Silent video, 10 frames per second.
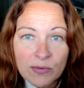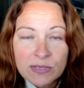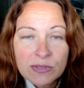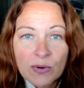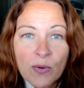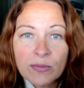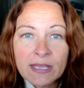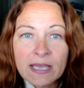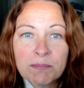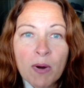they're
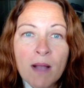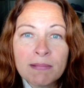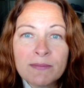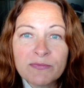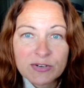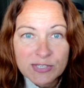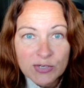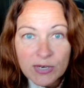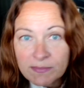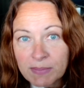only a problem for
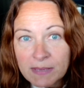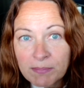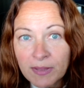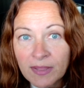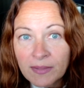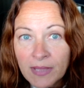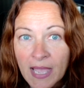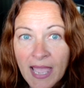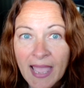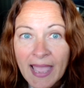certain people.
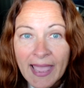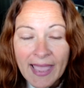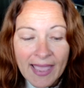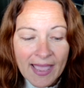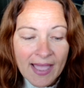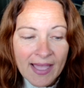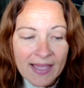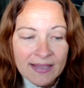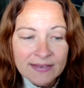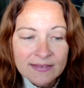
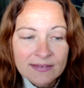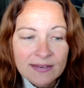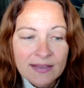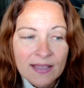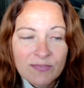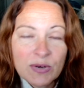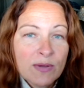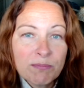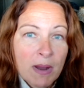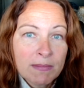And if you
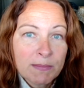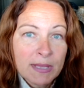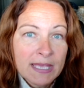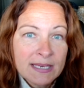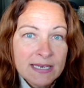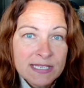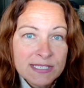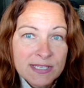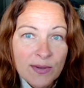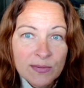don't have a problem with kidney
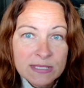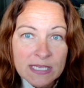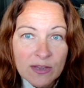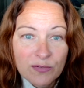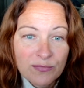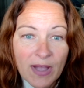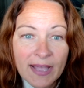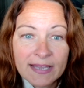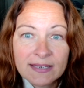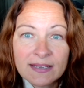stones, then you're
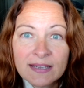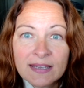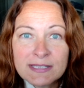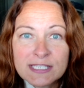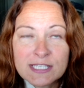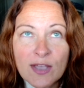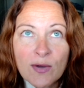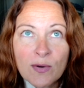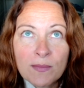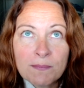fine.
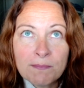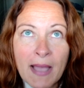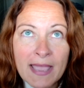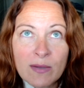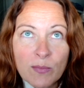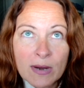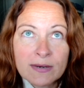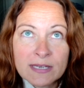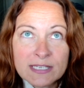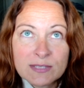So my
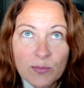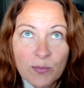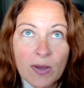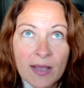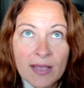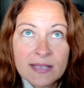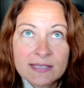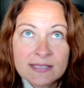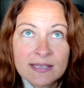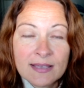awareness
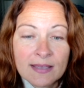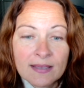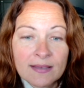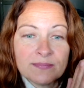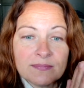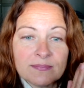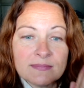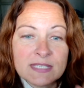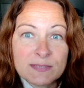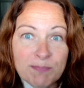was
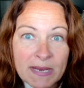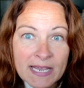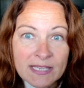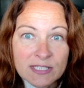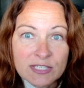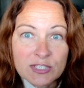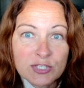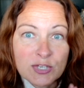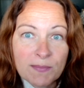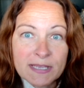spinach,
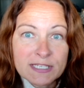too much